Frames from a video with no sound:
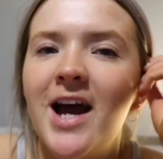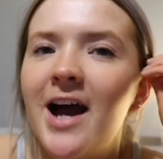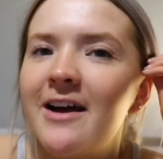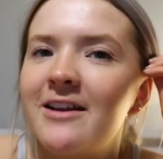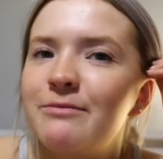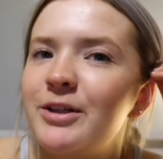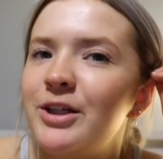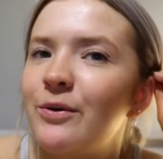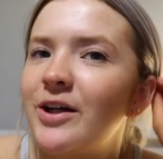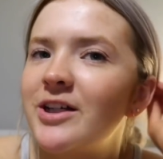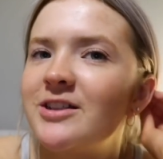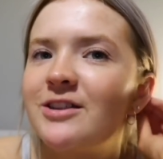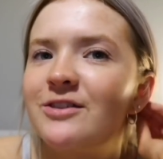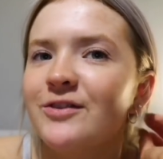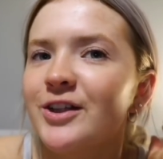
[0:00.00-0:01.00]
ask me any
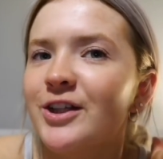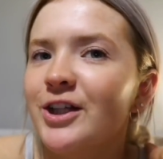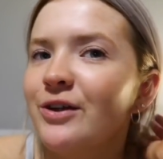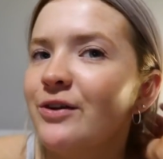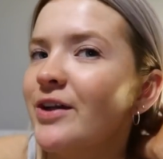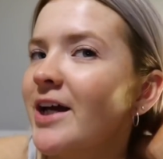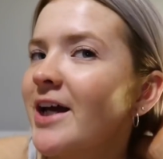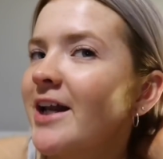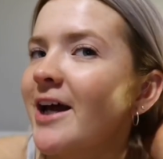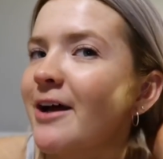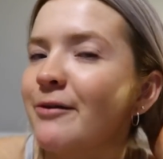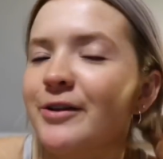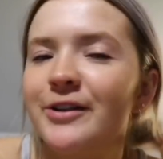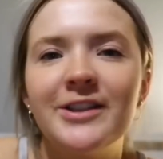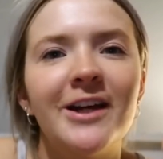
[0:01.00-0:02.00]
questions for the Q&A, and
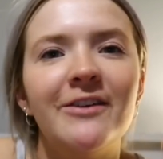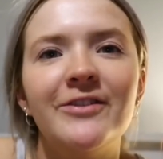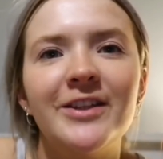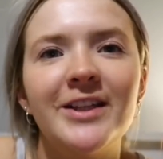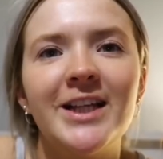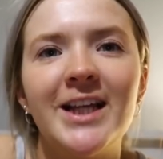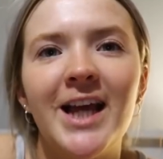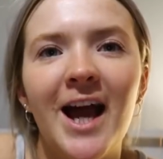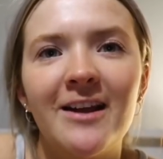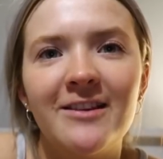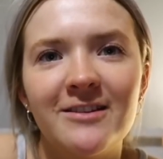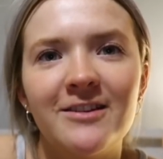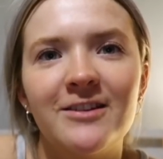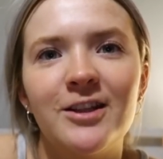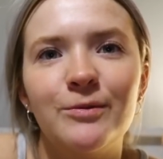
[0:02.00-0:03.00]
I will definitely
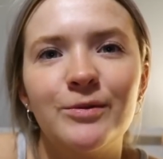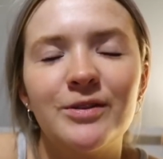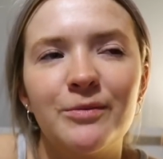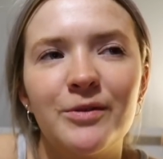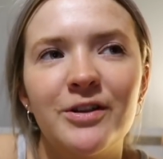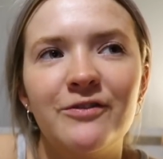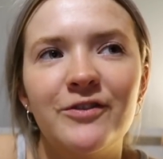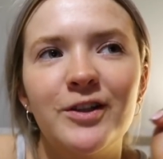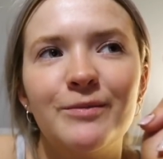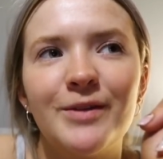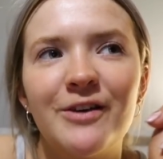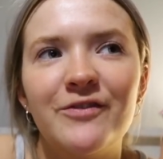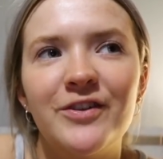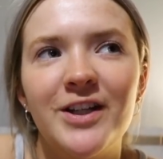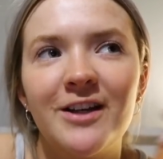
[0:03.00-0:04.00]
answer them because I'm going to film
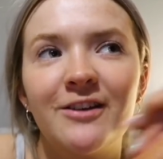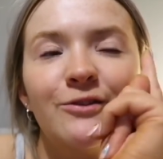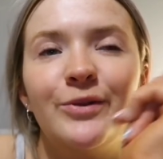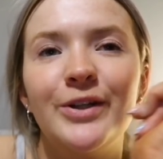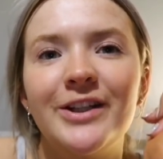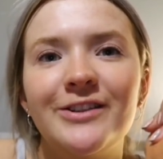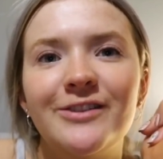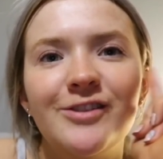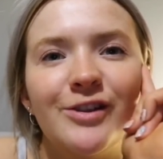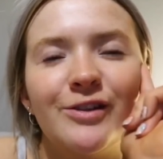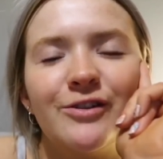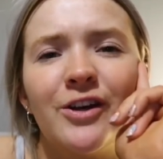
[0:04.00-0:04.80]
that for next week too.